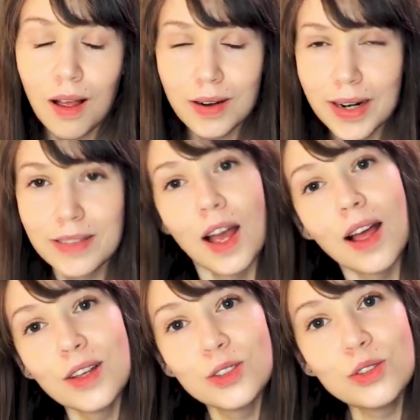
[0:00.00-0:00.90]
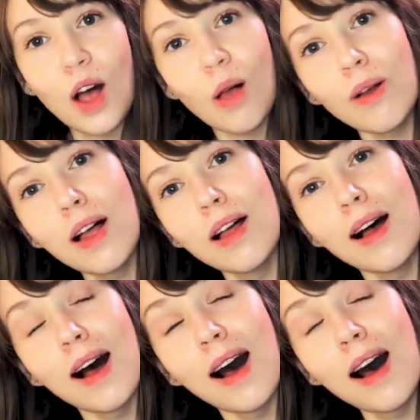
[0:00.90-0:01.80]
All right, so
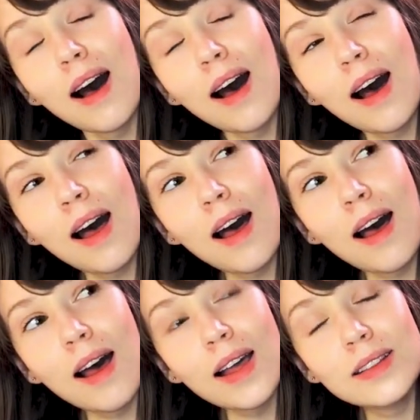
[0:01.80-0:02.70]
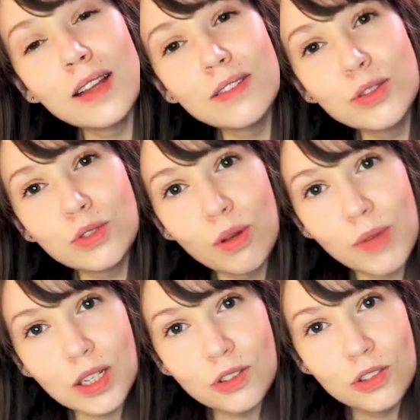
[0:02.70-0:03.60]
I love you so
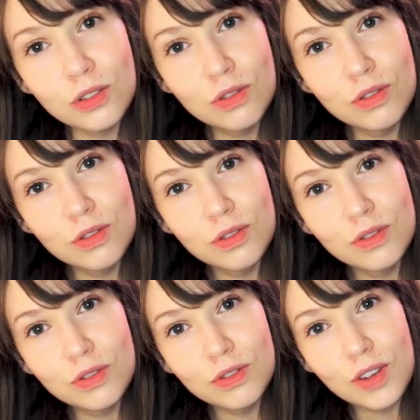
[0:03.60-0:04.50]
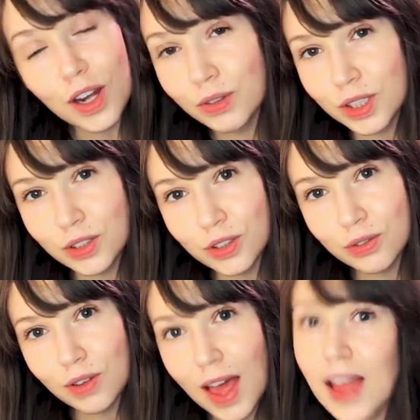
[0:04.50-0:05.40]
much. I really do.
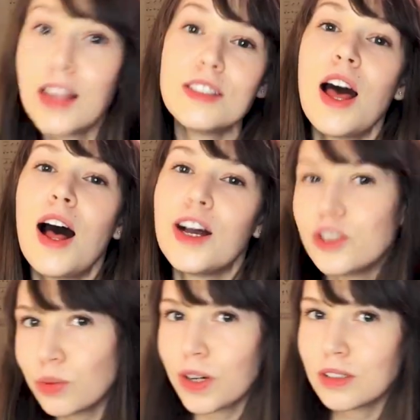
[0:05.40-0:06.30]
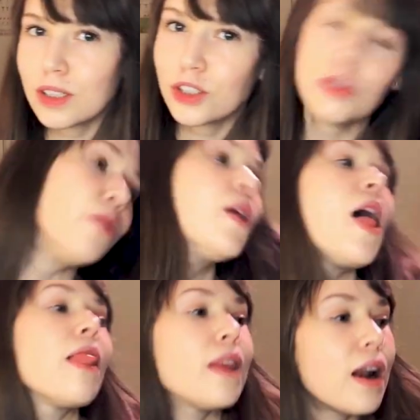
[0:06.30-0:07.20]
And I just wanted to let you know
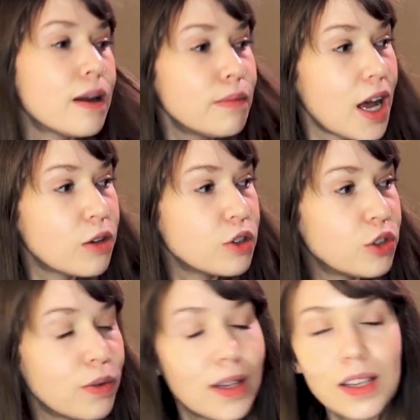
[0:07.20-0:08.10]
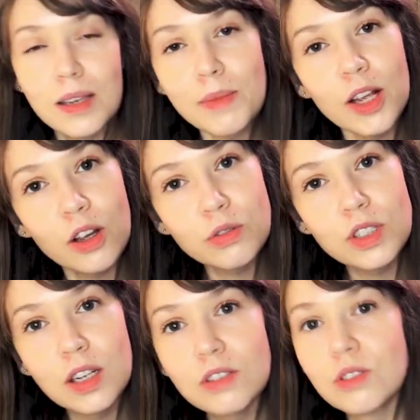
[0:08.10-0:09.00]
that I'm now doing email
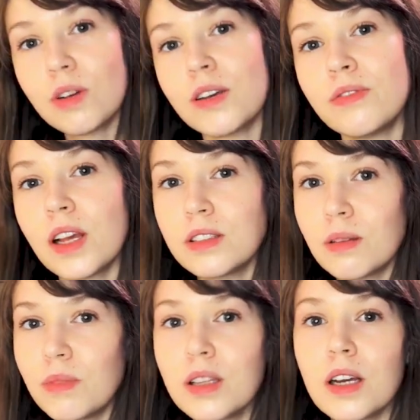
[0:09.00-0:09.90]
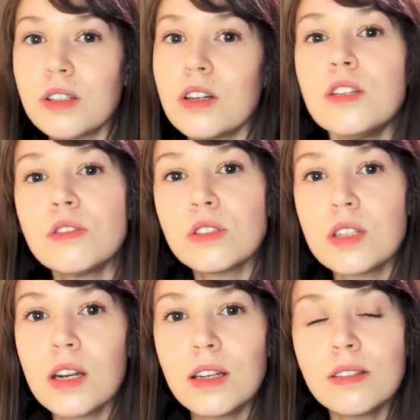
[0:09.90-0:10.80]
coaching. So if that's something that you're
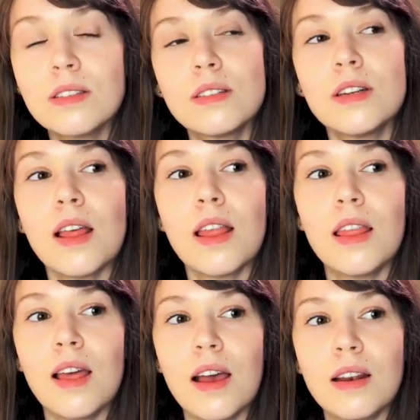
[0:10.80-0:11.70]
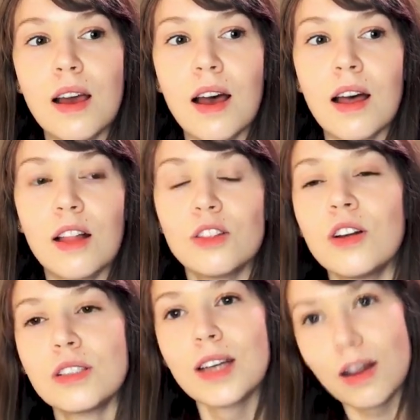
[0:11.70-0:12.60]
interested in, then
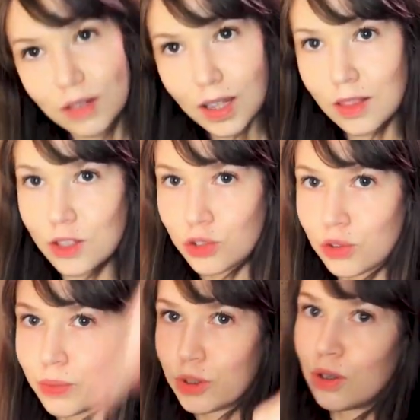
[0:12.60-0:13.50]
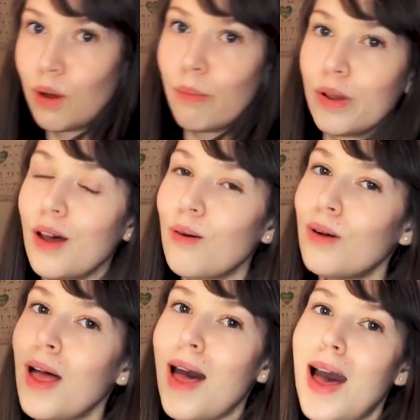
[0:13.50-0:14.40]
look down in the description below
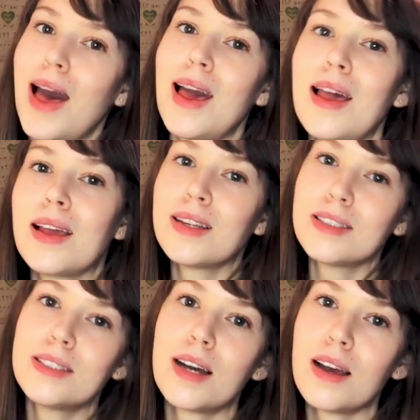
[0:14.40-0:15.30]
and